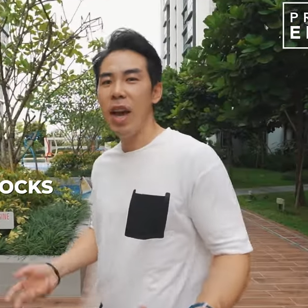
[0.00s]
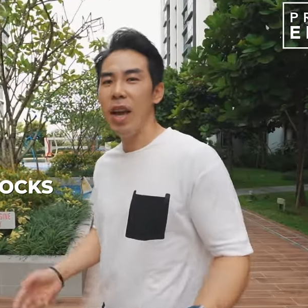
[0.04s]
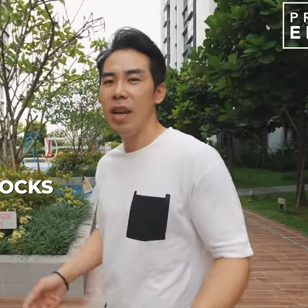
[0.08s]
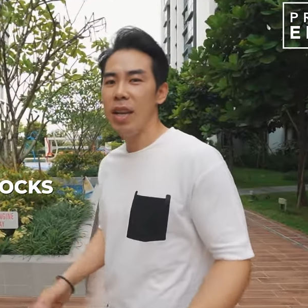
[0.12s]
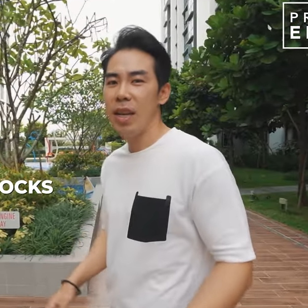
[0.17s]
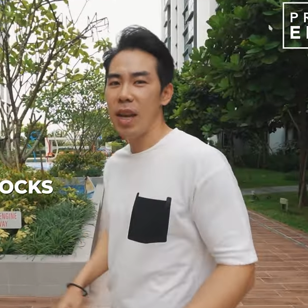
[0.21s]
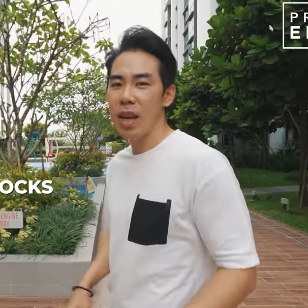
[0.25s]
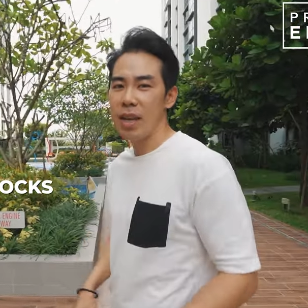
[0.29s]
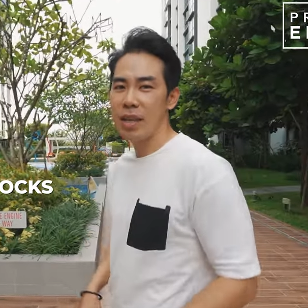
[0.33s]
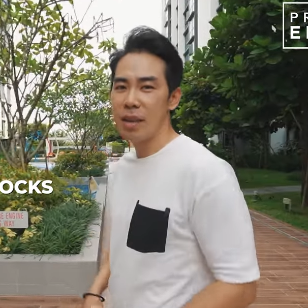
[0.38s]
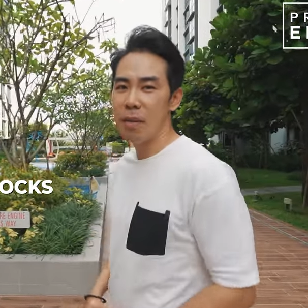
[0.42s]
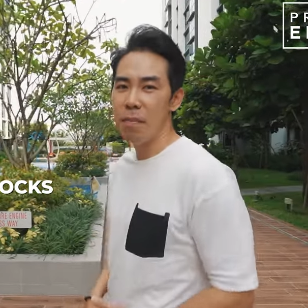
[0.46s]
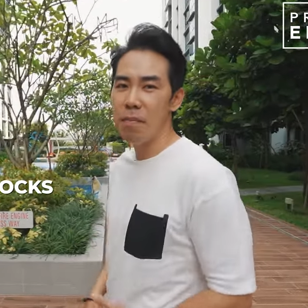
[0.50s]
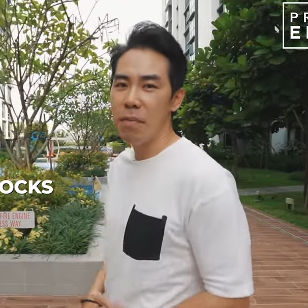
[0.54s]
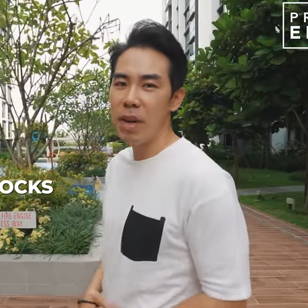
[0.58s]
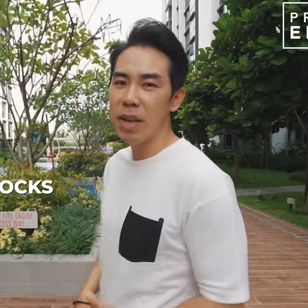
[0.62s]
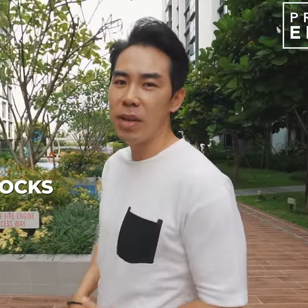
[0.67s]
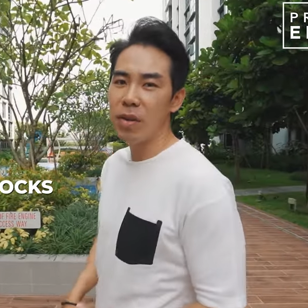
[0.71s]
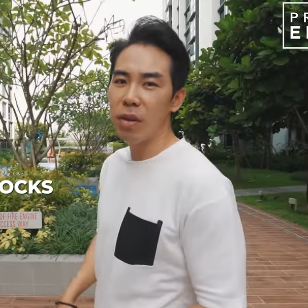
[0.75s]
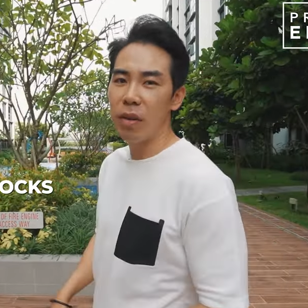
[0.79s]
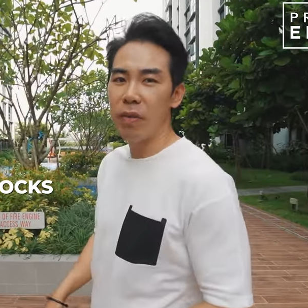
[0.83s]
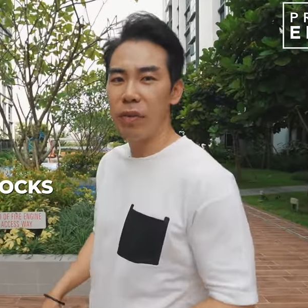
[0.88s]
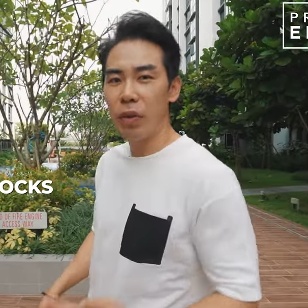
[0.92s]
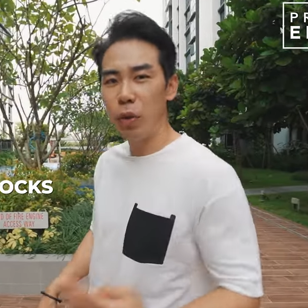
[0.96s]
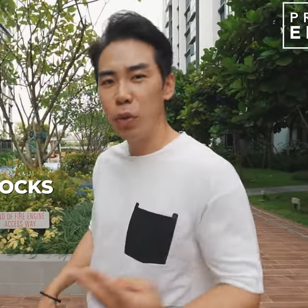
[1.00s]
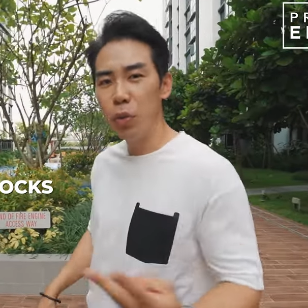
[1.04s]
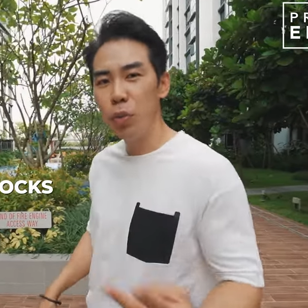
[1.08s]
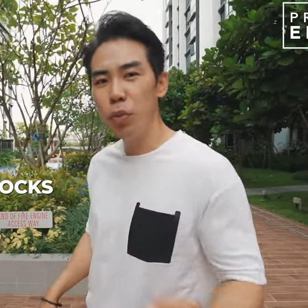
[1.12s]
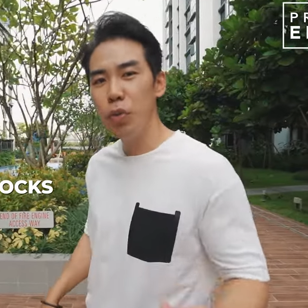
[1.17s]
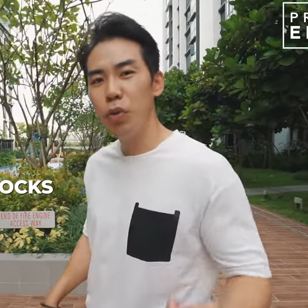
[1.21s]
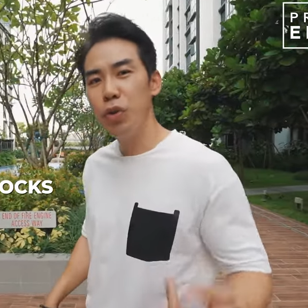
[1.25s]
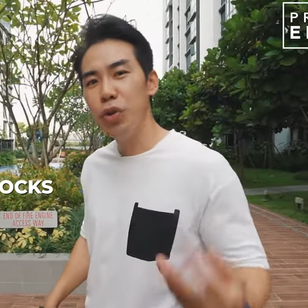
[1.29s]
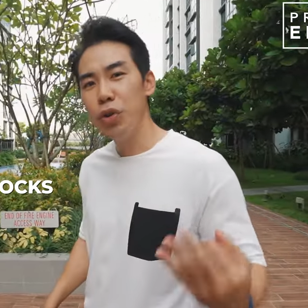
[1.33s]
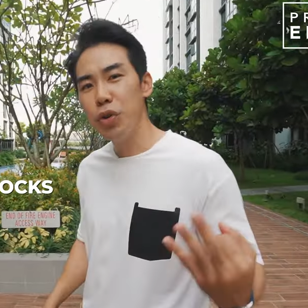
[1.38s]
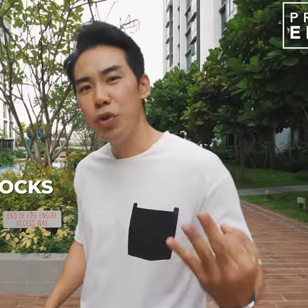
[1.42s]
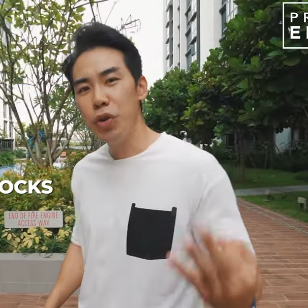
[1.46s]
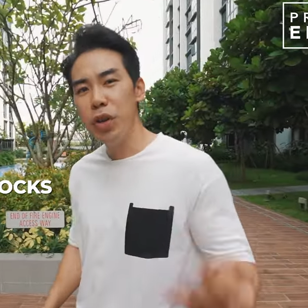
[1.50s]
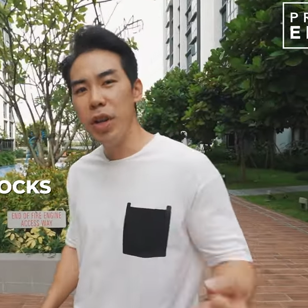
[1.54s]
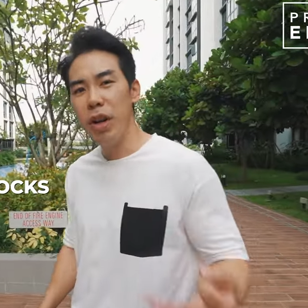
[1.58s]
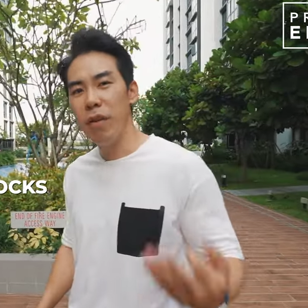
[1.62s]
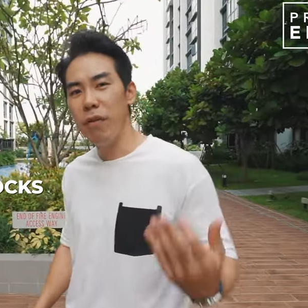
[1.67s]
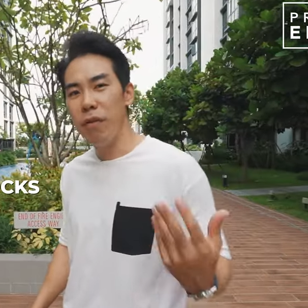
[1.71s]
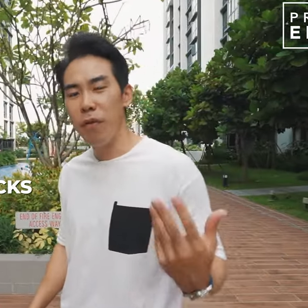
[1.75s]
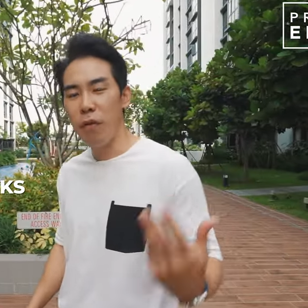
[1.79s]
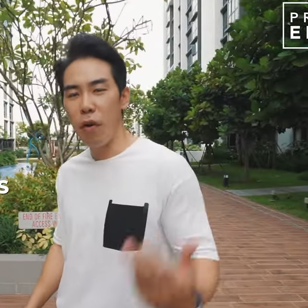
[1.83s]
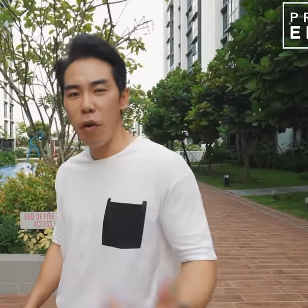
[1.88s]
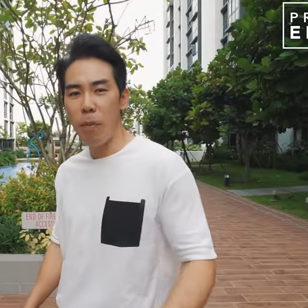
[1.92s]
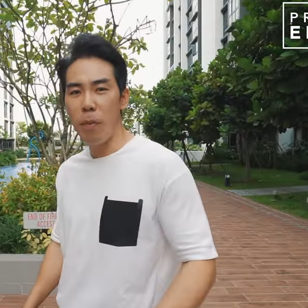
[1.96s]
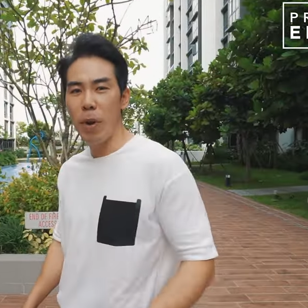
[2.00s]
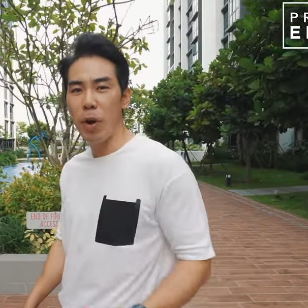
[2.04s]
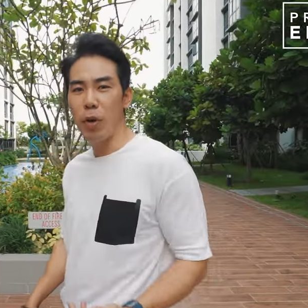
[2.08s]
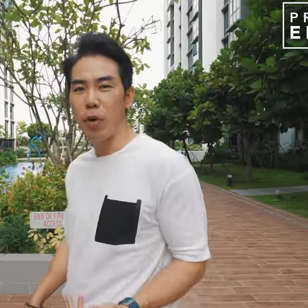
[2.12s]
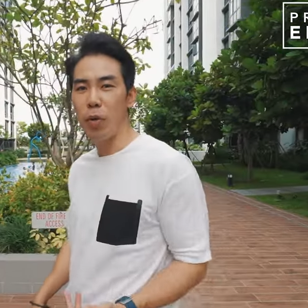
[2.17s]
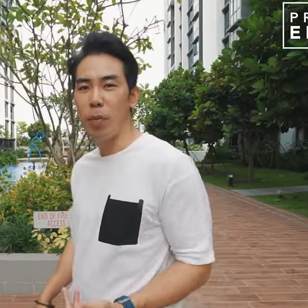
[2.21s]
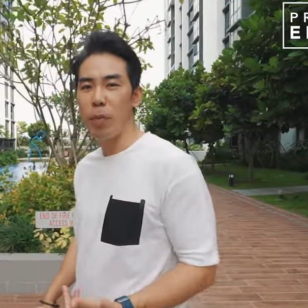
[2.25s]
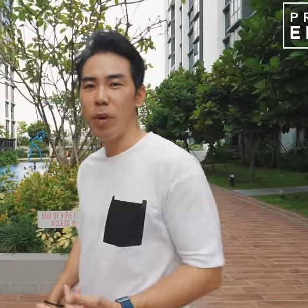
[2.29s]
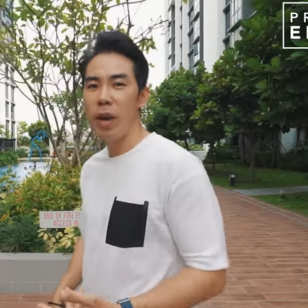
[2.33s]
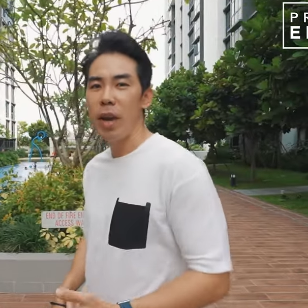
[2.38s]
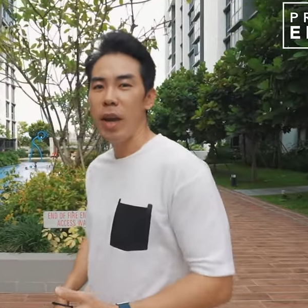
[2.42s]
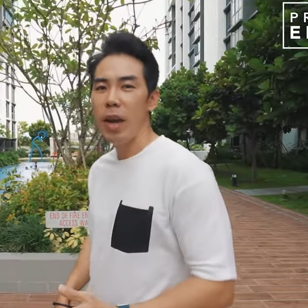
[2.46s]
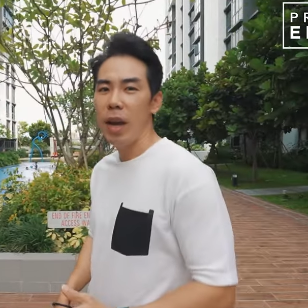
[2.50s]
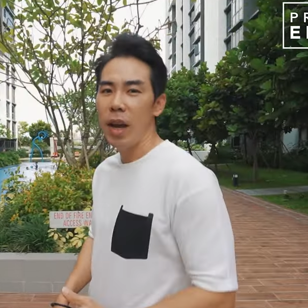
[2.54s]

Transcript: and it has a mix of 2, 3 and 4 bedroom.